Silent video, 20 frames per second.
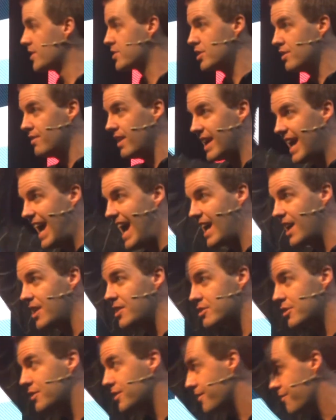sort of like
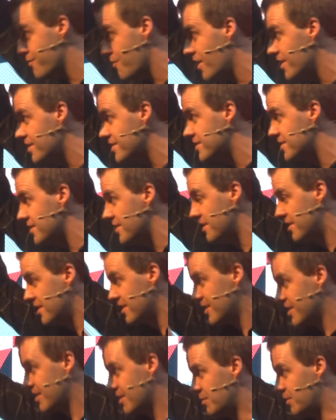hangs on the front and
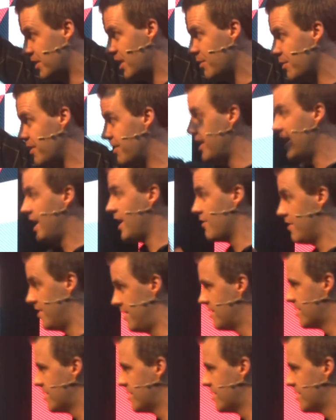another one there. And